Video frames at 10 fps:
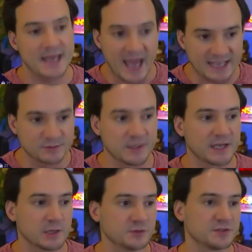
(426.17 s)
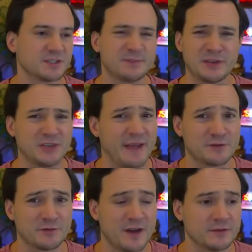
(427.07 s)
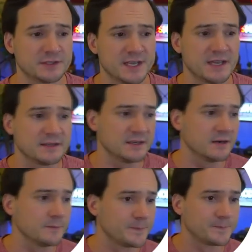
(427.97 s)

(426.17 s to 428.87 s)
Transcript: as we get closer, especially after Father's Day, you know?